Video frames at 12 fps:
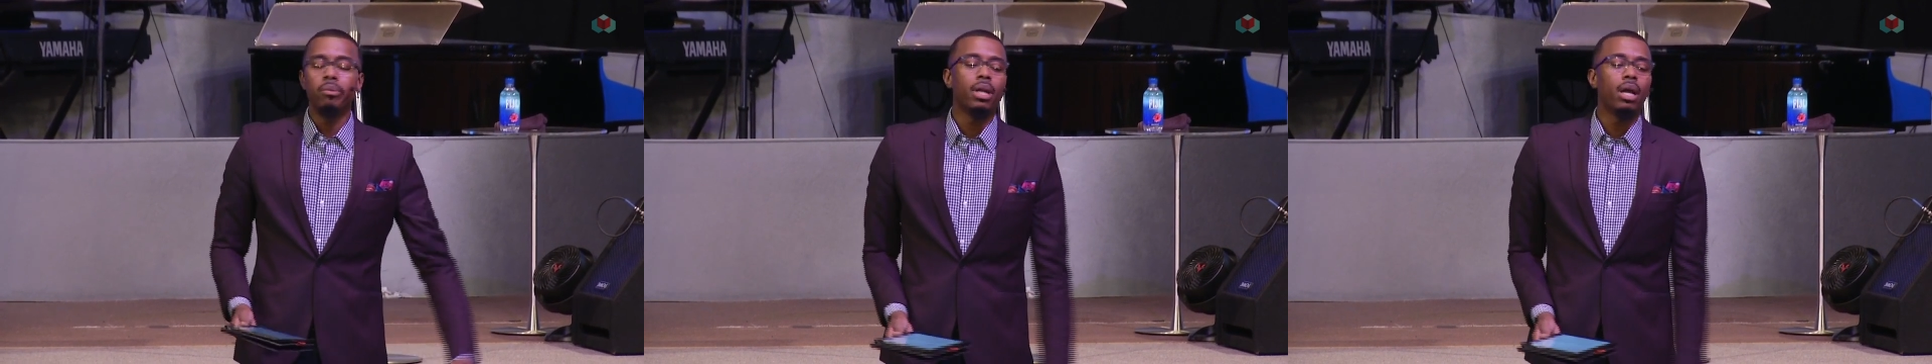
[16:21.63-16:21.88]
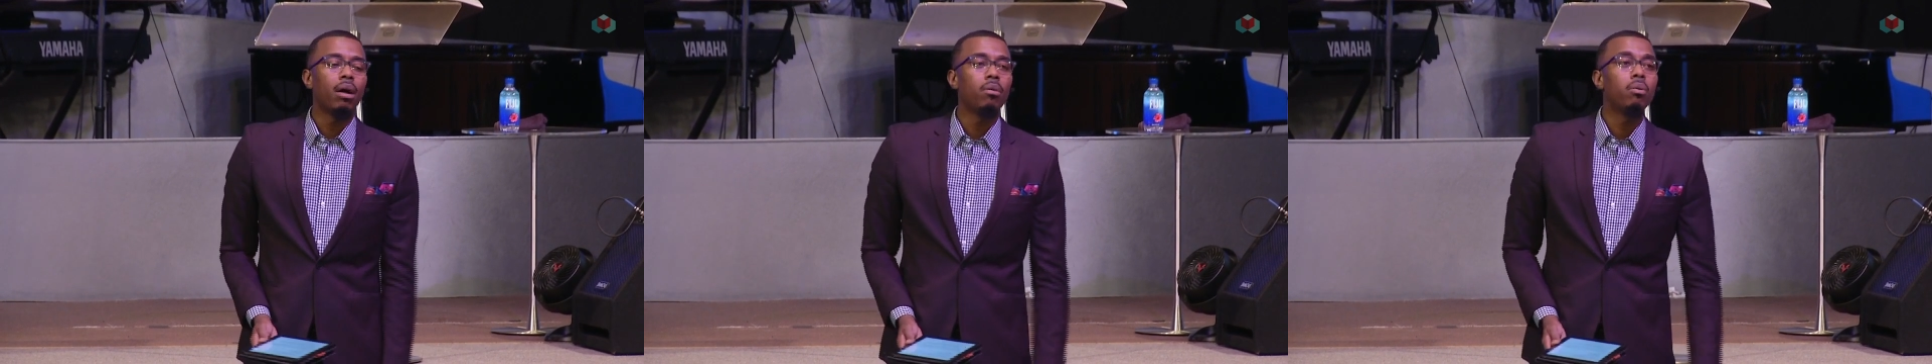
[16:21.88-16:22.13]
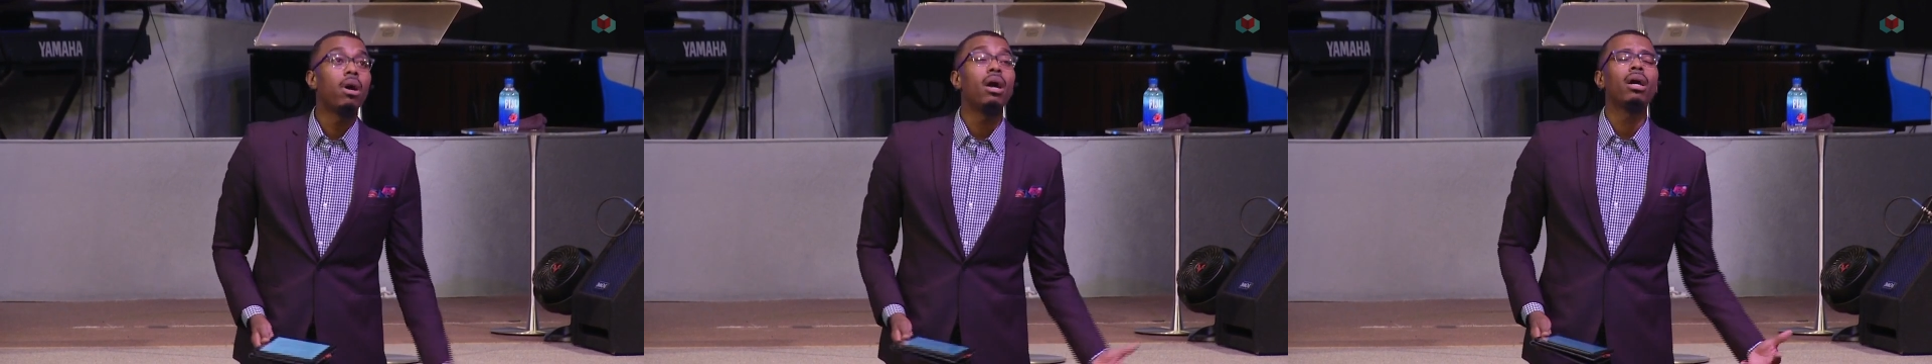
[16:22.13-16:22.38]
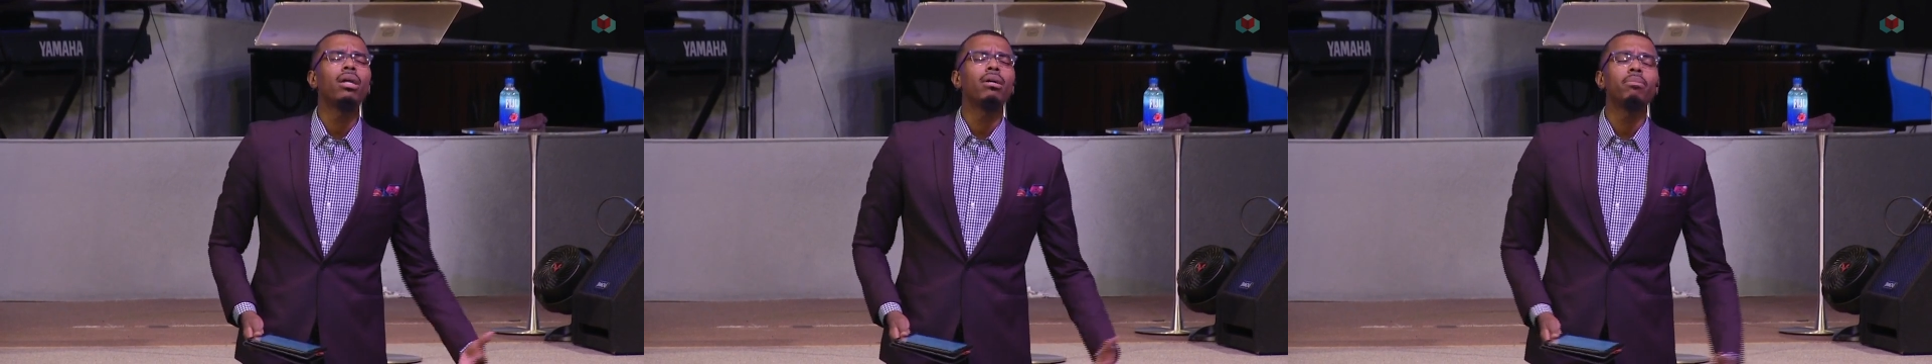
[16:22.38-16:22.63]
when I
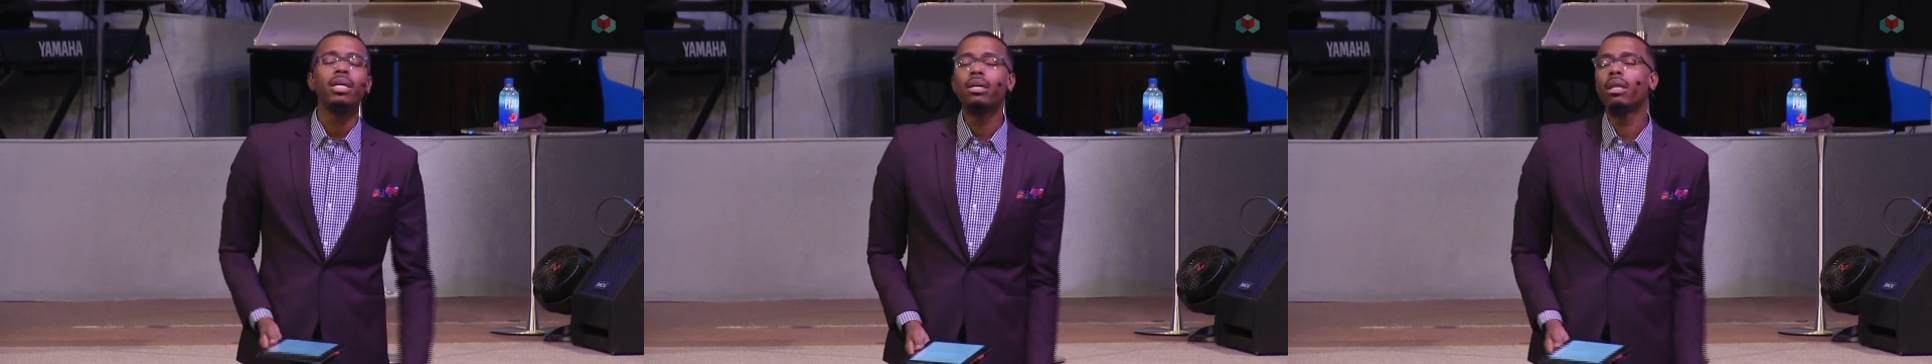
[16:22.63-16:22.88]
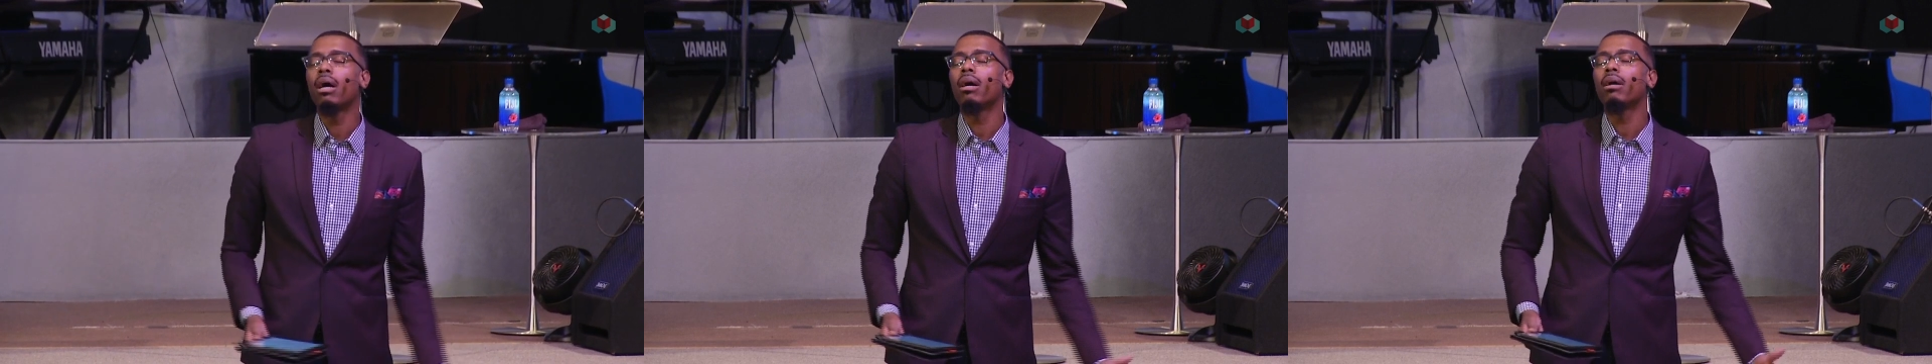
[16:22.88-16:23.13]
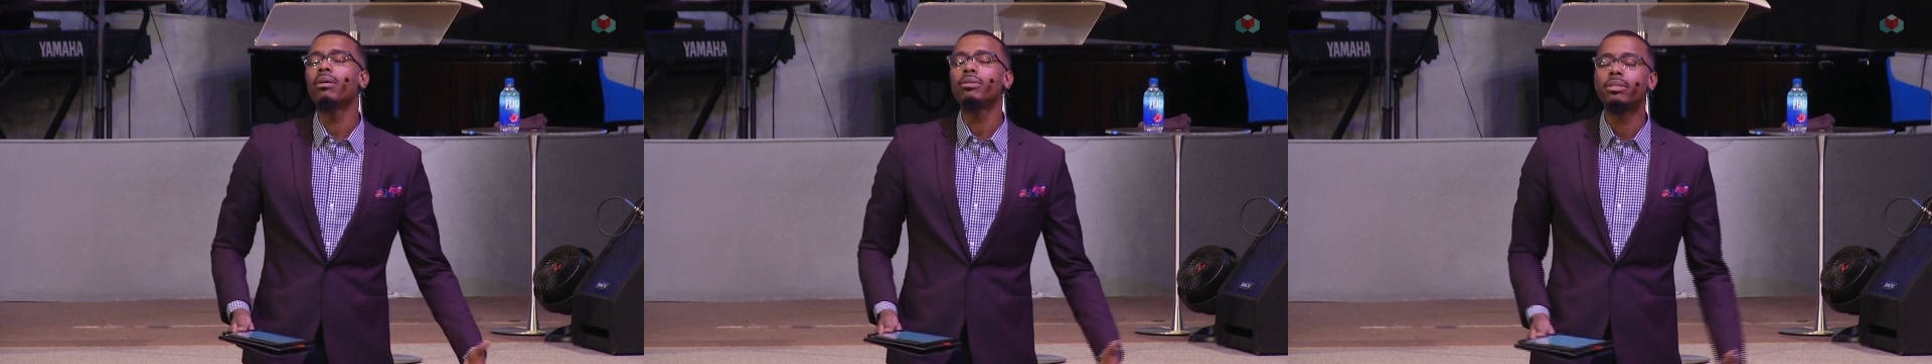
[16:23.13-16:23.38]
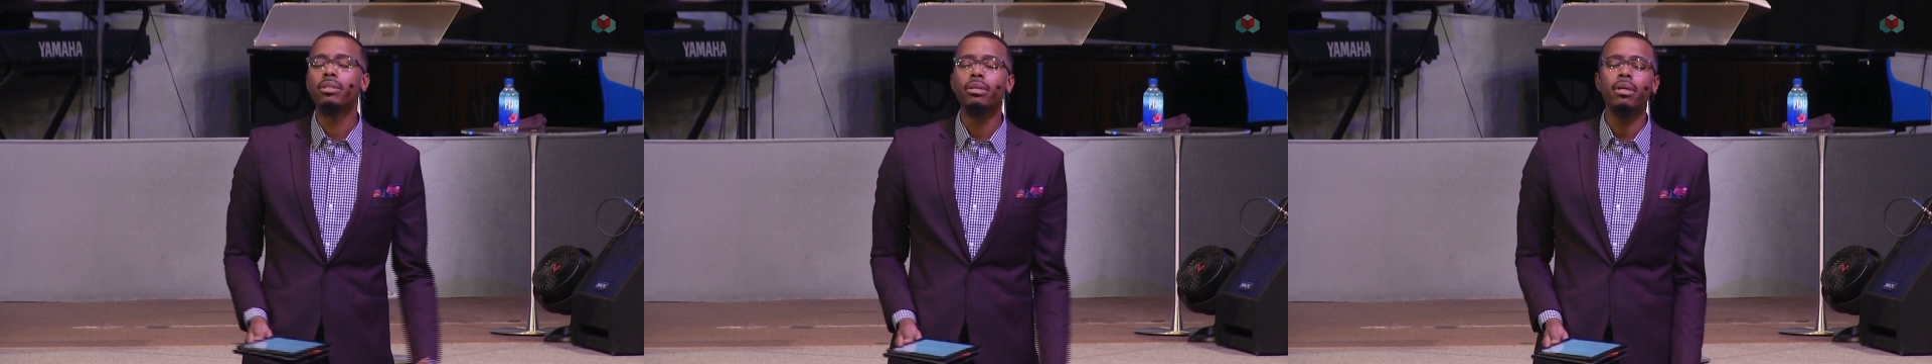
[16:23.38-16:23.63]
want to be close to